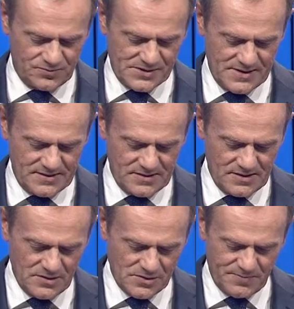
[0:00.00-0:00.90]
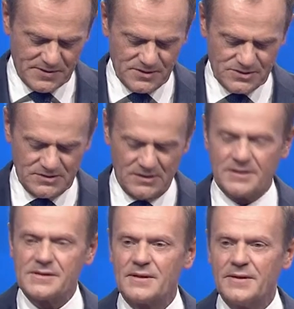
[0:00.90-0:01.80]
to present the EU's position
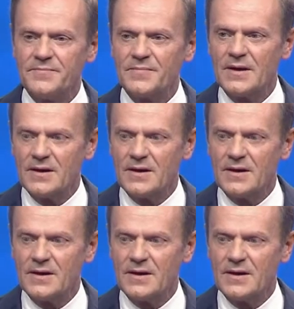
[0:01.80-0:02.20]
honestly